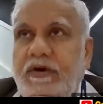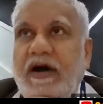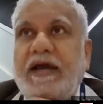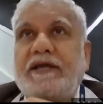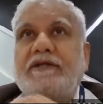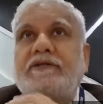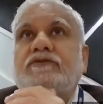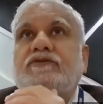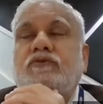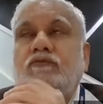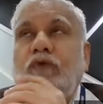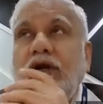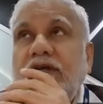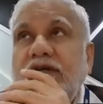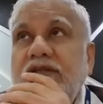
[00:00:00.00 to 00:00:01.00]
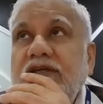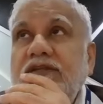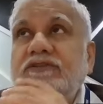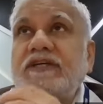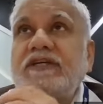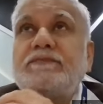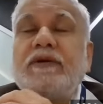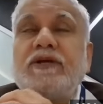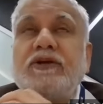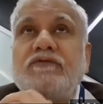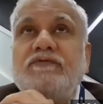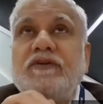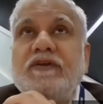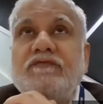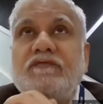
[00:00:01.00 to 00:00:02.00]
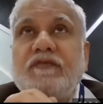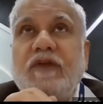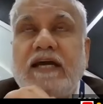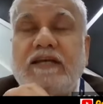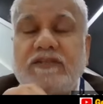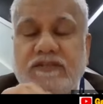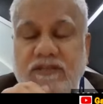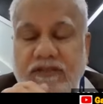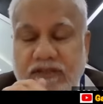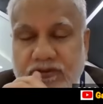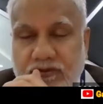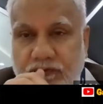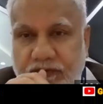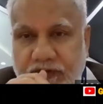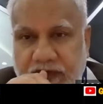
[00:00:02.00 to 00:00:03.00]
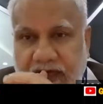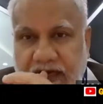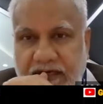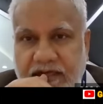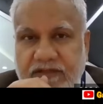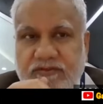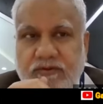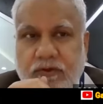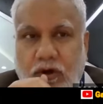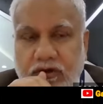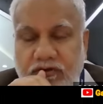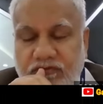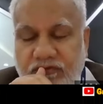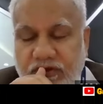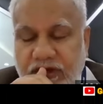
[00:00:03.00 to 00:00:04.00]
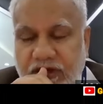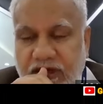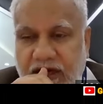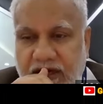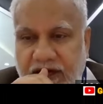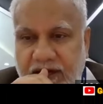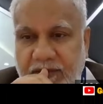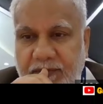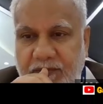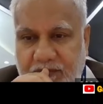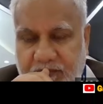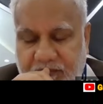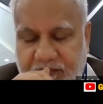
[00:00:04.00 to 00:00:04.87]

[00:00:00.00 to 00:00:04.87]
Fine. So, what is the treatment of reflux esophagitis or GERD?